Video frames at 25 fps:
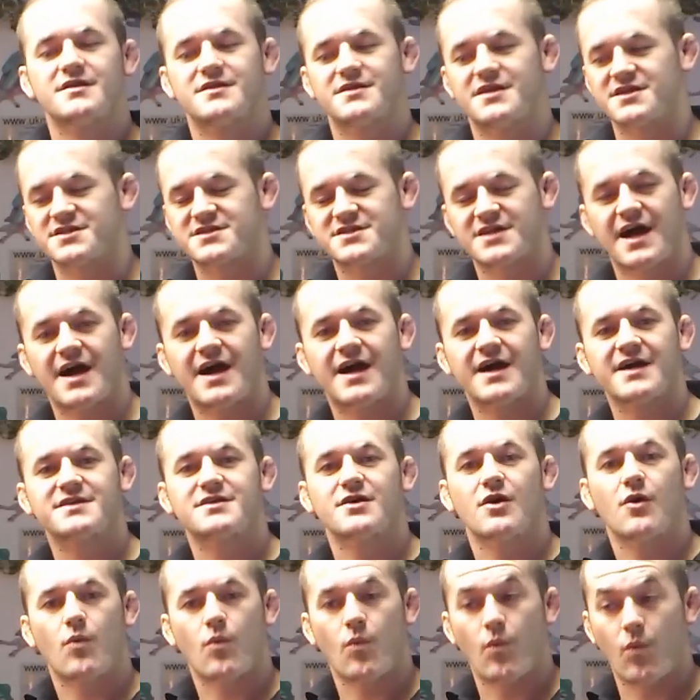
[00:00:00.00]

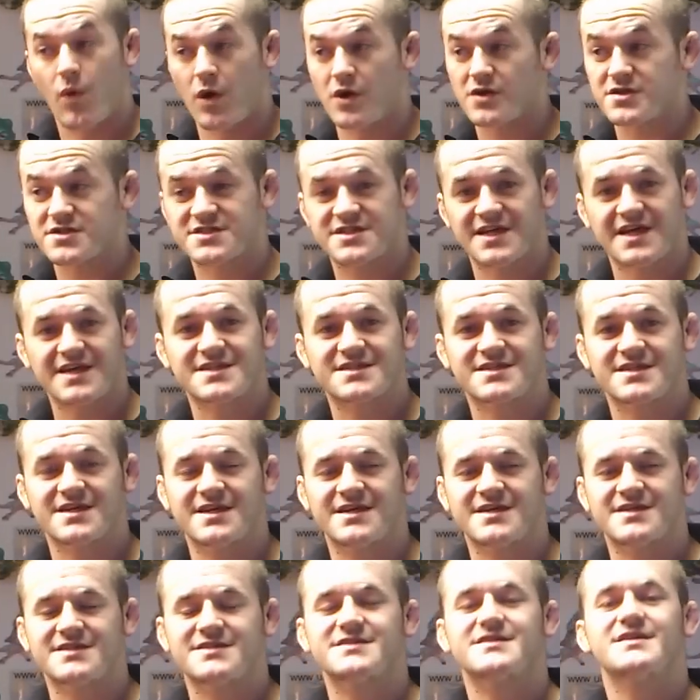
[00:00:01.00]
decide what sex it
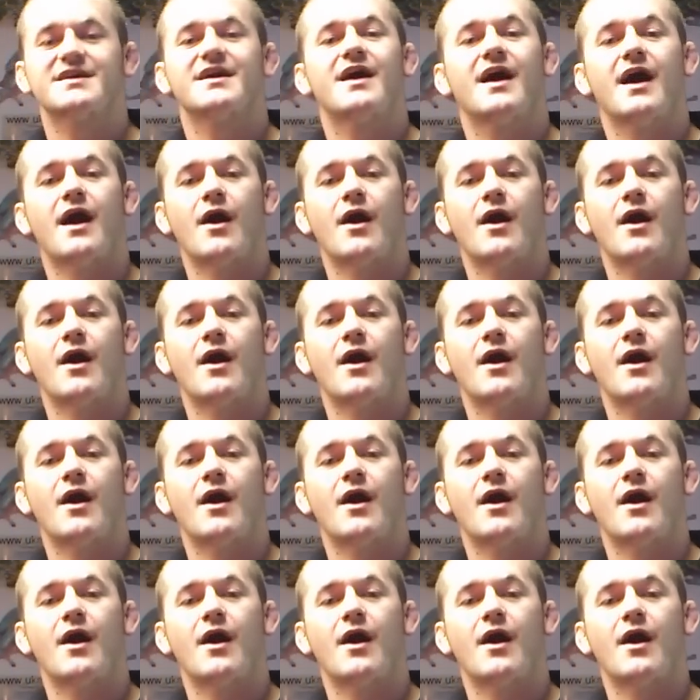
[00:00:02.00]
is